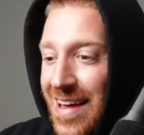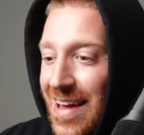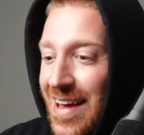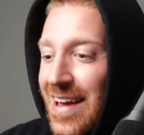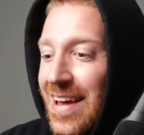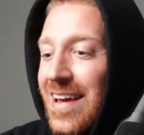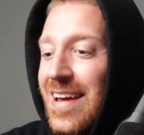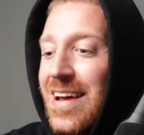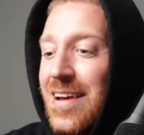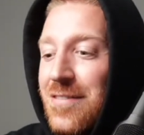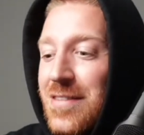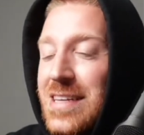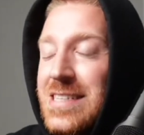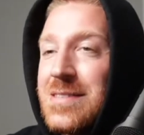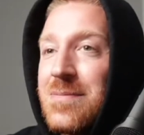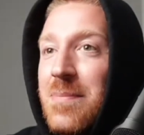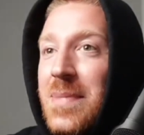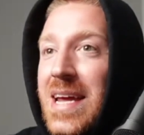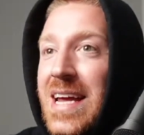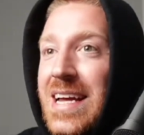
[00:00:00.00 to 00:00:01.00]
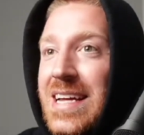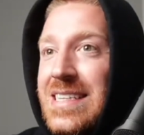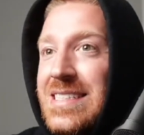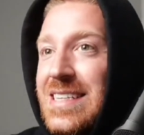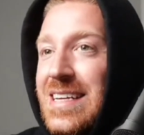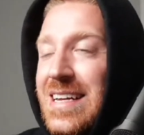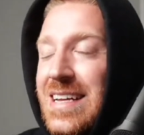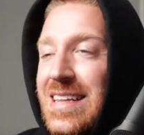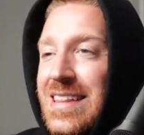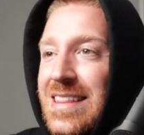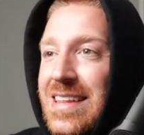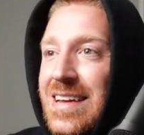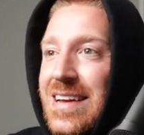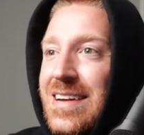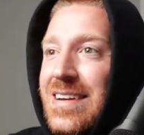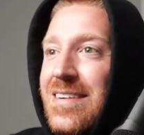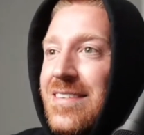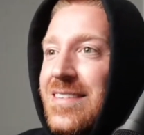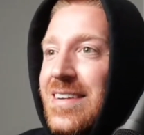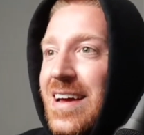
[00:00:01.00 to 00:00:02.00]
if this means
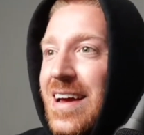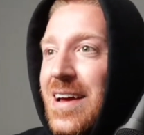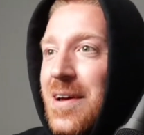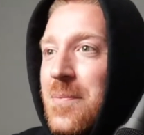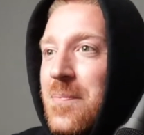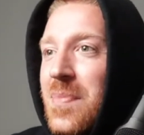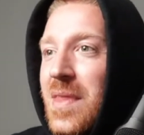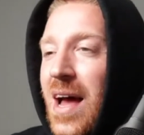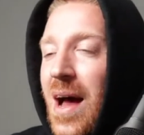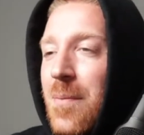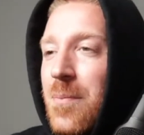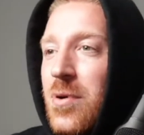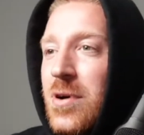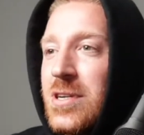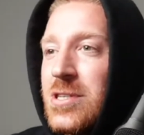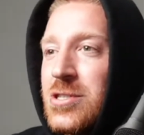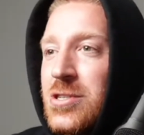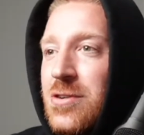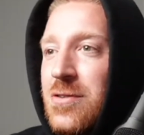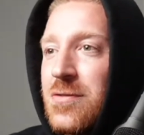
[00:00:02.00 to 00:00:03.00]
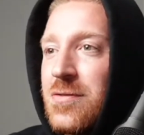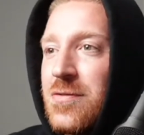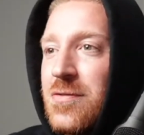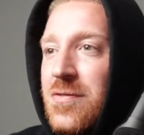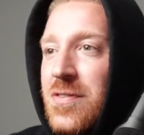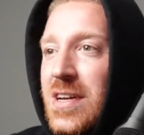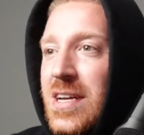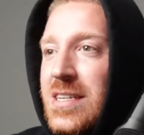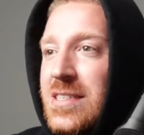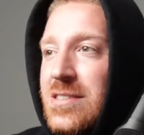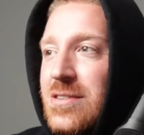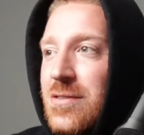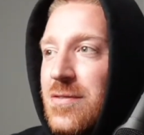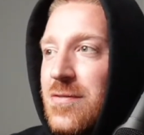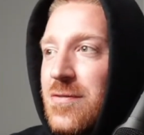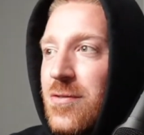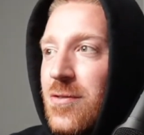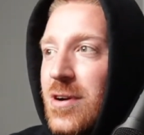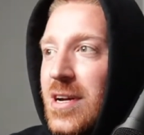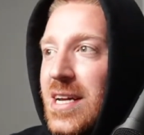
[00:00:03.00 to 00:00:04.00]
anything, okay? I'm pretty sure Fitz or
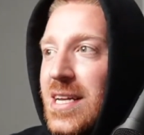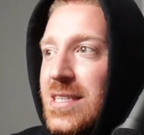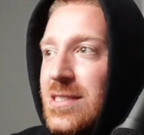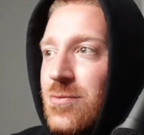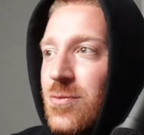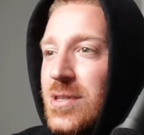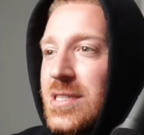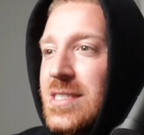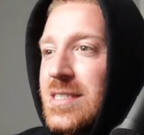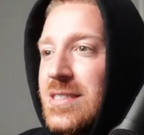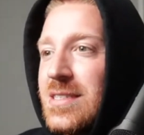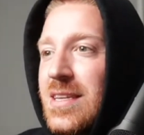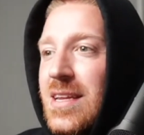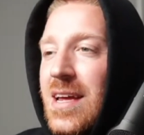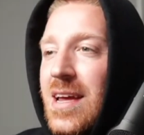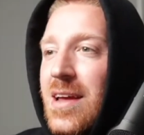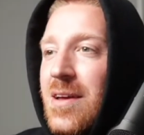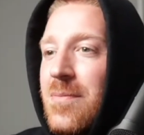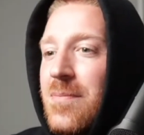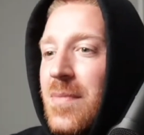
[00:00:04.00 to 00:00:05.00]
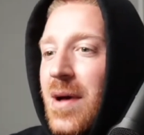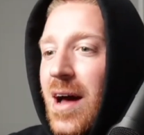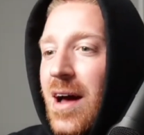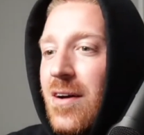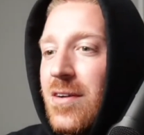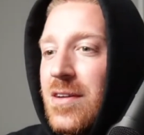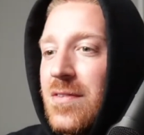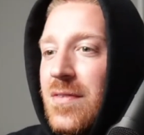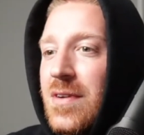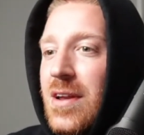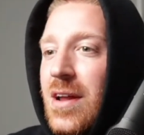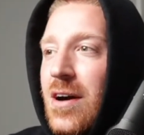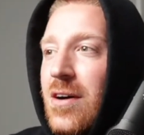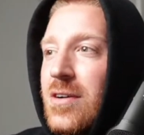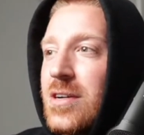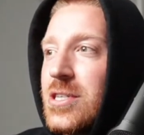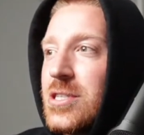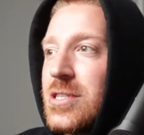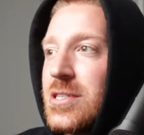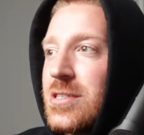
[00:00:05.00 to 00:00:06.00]
Fritz, what's his name? I don't even know.
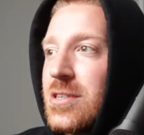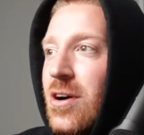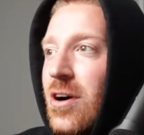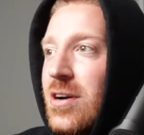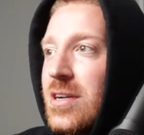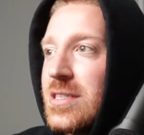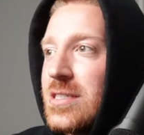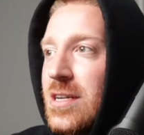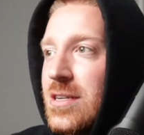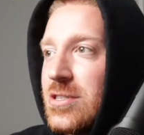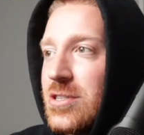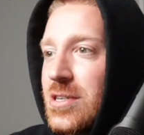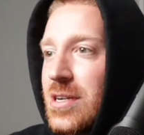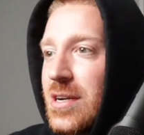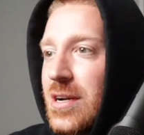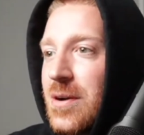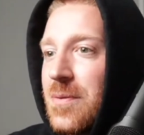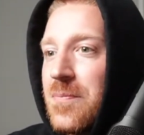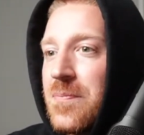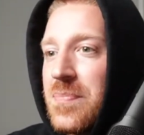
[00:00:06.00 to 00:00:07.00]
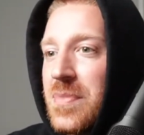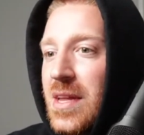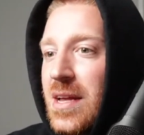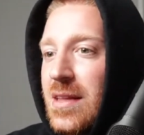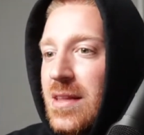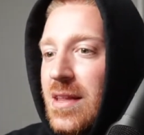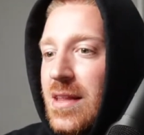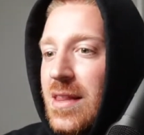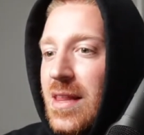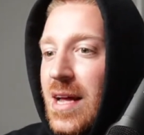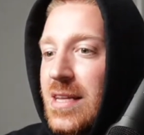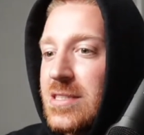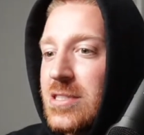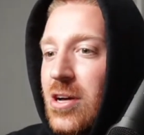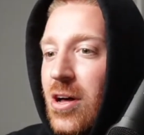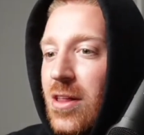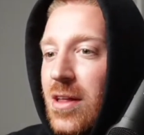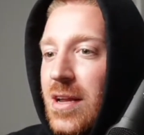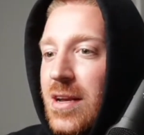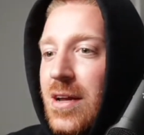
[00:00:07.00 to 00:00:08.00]
He's just Carti's engineer. That's
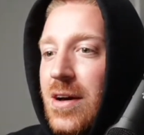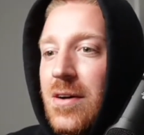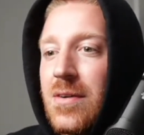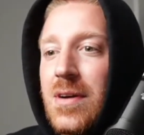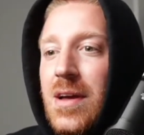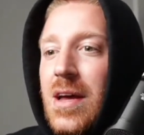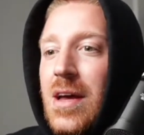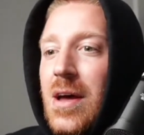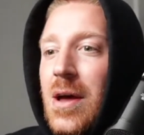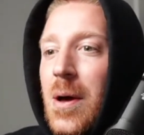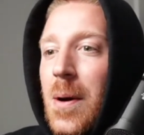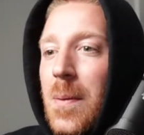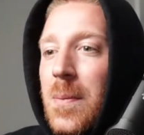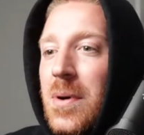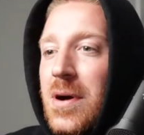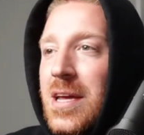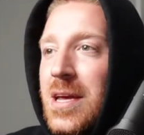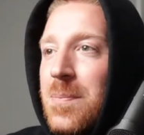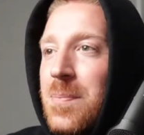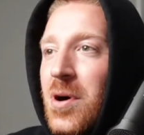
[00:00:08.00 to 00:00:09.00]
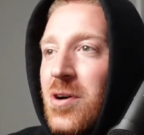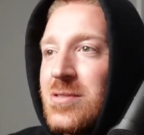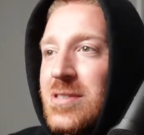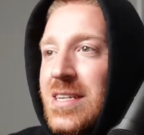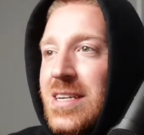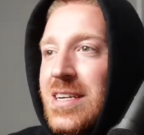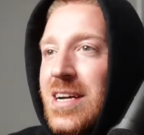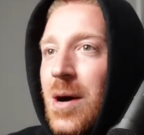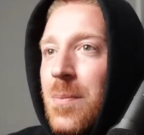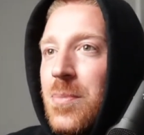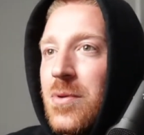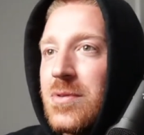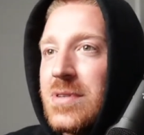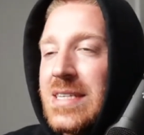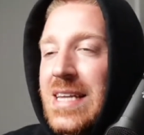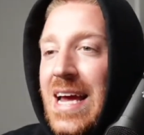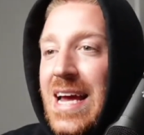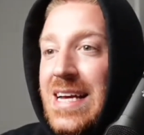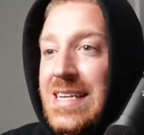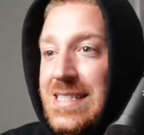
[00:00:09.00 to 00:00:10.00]
all I know. But he posted a couple
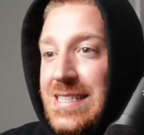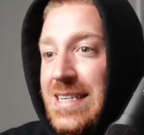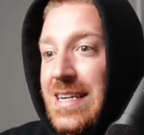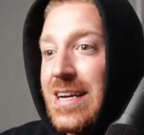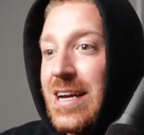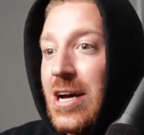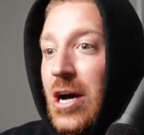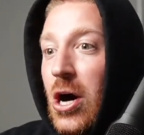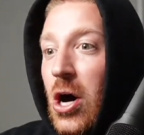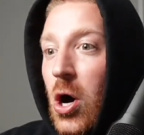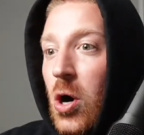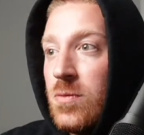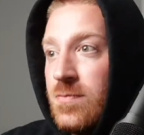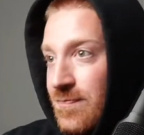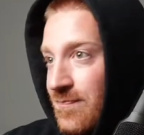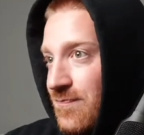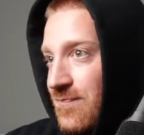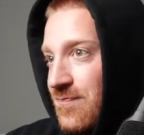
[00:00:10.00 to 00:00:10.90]
days ago,